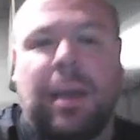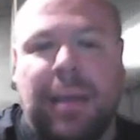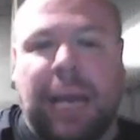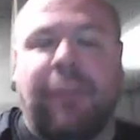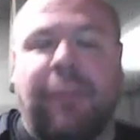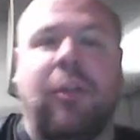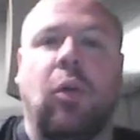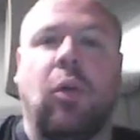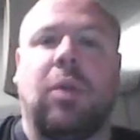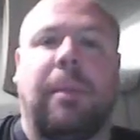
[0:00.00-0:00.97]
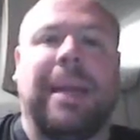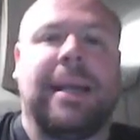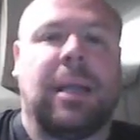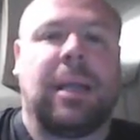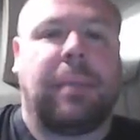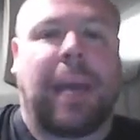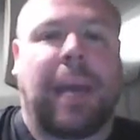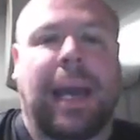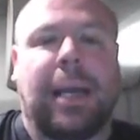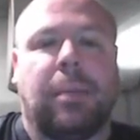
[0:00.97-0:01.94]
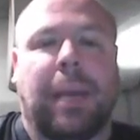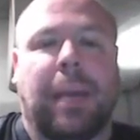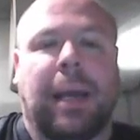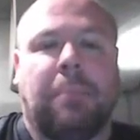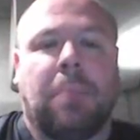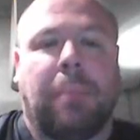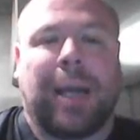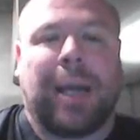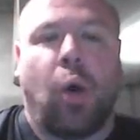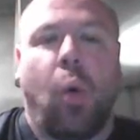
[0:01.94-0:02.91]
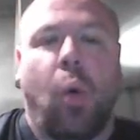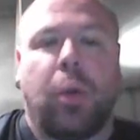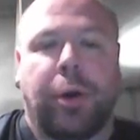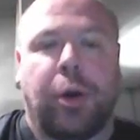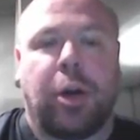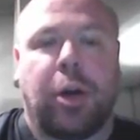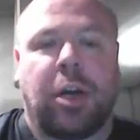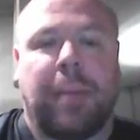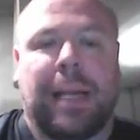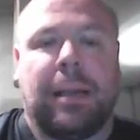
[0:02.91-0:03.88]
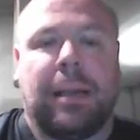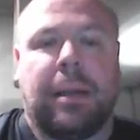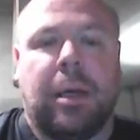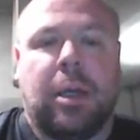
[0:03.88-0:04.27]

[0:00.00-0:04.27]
then followed immediately behind by colder air coming in.